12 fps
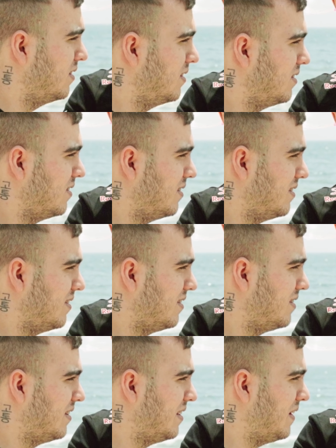
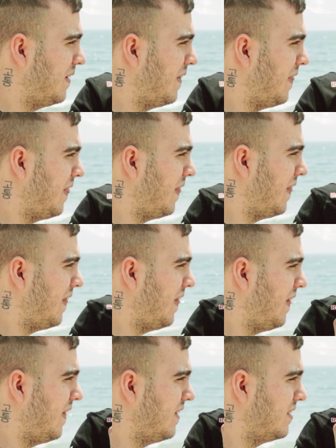
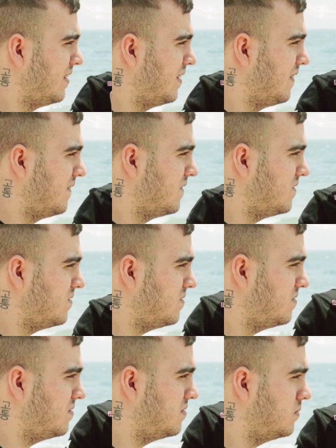
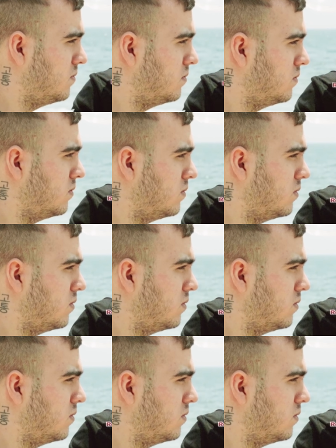(not speaking)